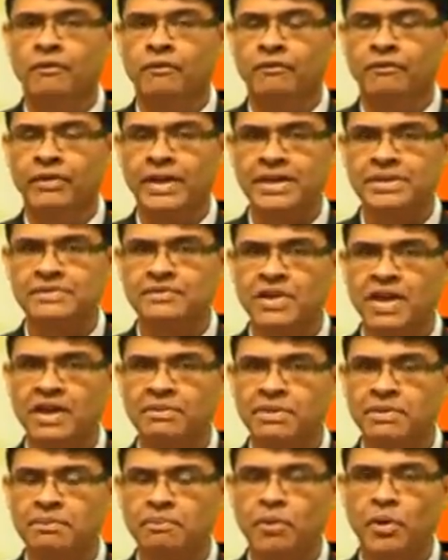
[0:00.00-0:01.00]
Friends, we
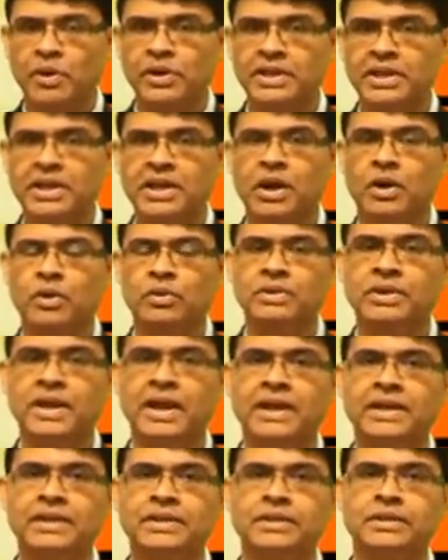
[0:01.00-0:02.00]
have been pointing out
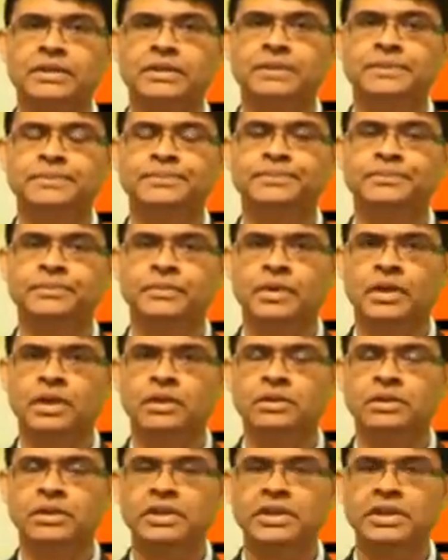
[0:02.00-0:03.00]
that
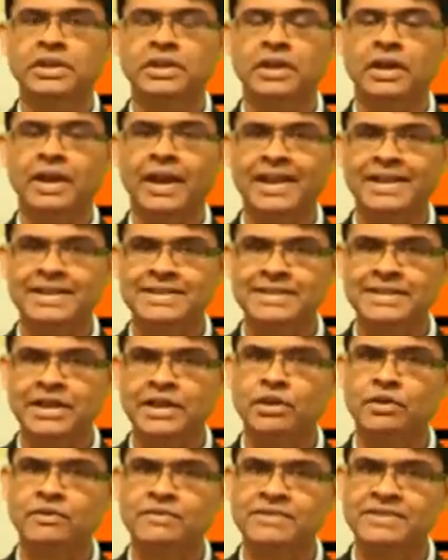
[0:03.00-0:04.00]
the
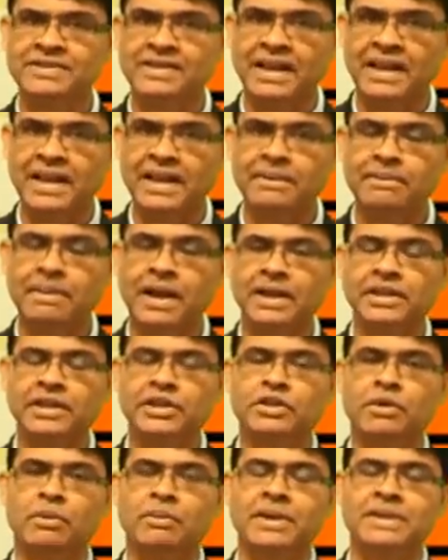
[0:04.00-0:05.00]
extent of selling by the
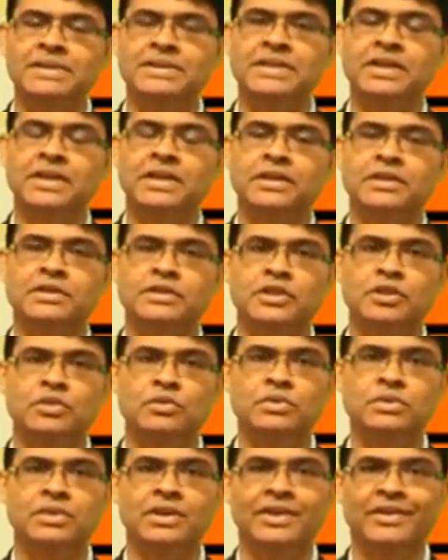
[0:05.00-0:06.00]
domestic
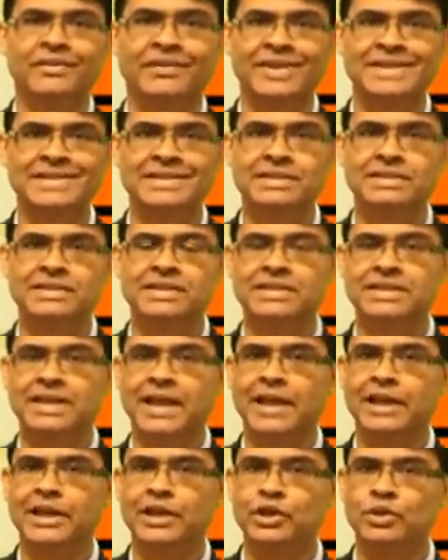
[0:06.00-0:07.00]
institutional investors is
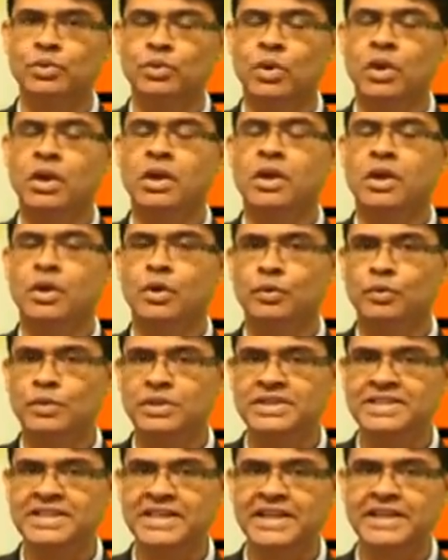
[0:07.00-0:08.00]
likely to
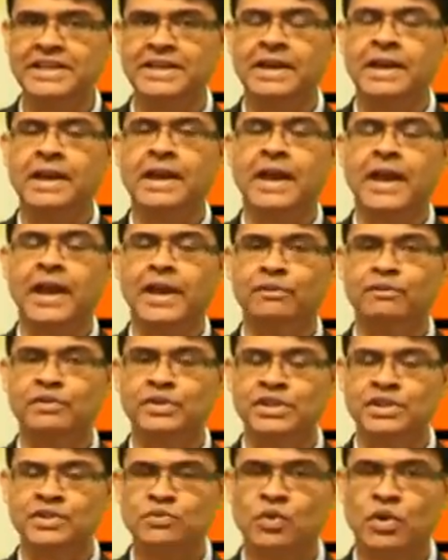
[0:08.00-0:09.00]
recede, and
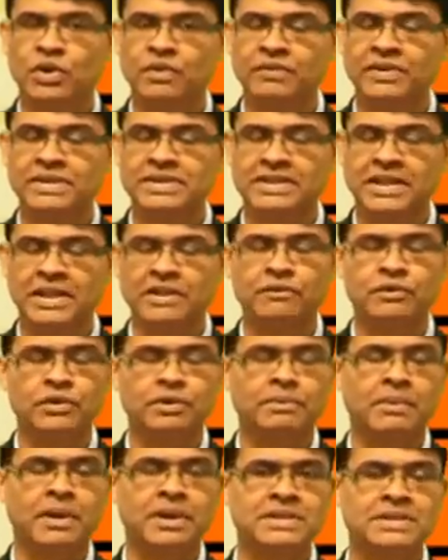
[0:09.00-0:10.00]
which is what we are seeing for
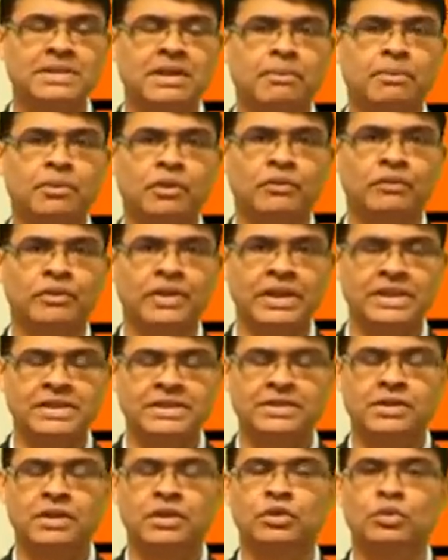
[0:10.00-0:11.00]
the past couple of days.